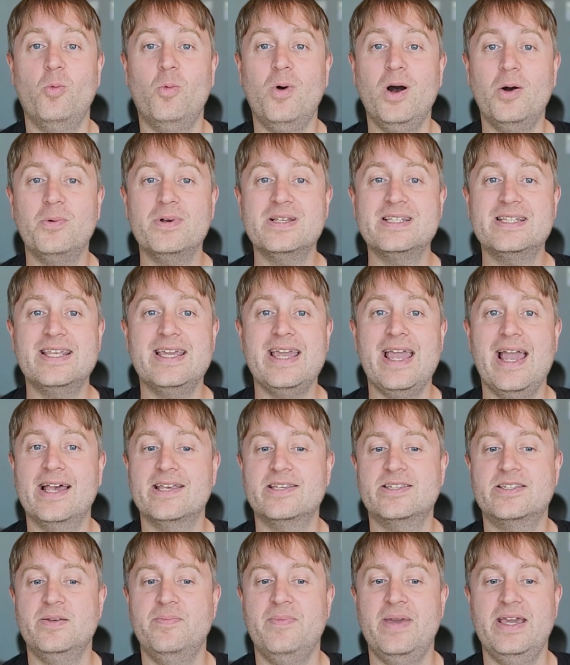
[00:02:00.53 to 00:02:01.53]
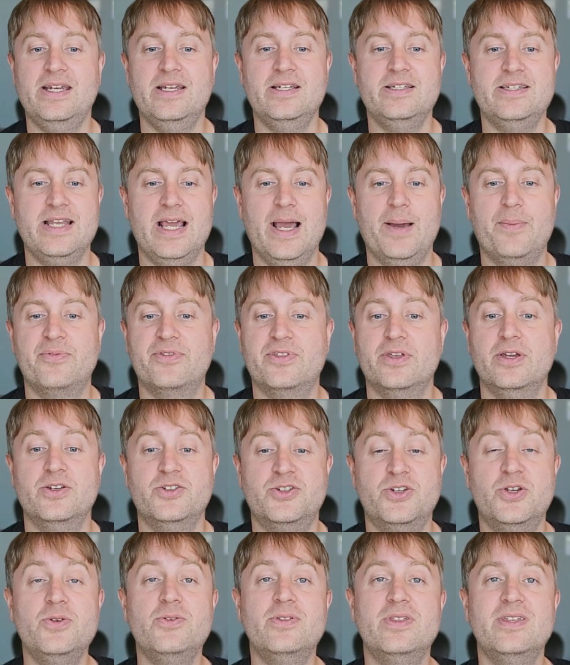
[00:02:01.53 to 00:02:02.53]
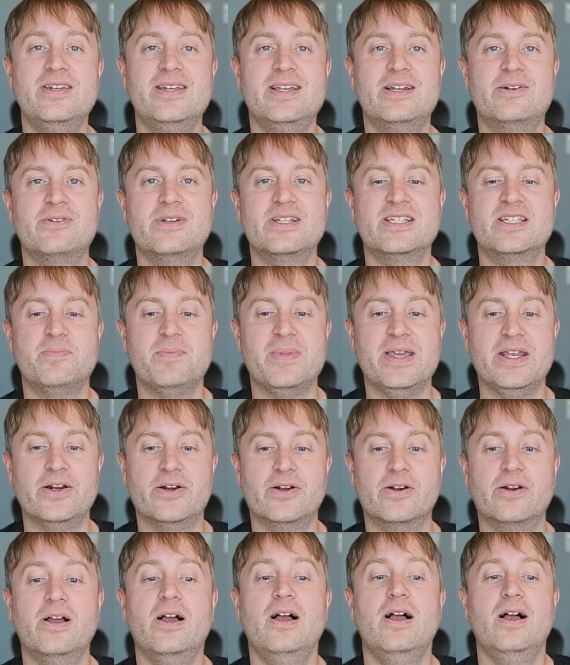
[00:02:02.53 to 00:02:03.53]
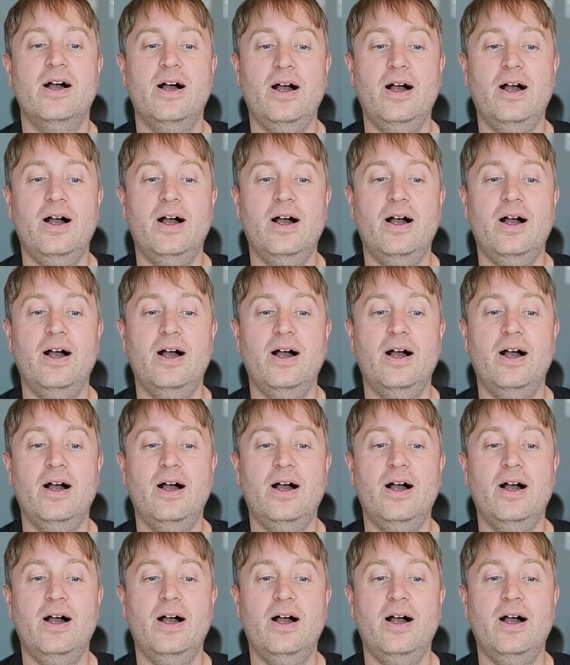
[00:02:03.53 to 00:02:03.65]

what was the estimated depth to the nearest meter